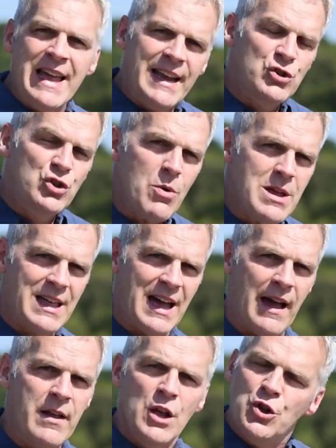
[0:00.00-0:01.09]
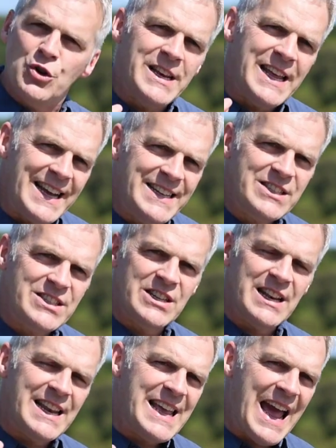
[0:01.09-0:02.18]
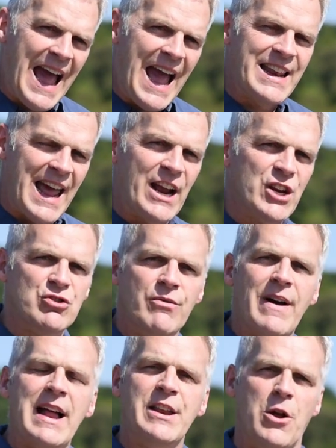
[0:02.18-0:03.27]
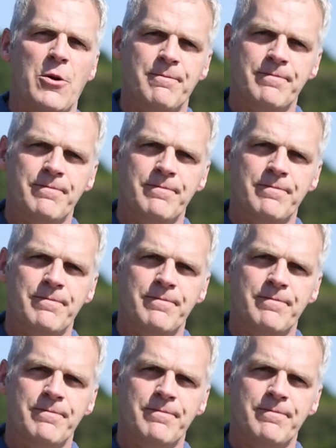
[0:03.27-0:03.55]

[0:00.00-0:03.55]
In doing that, you can instantly add extra value.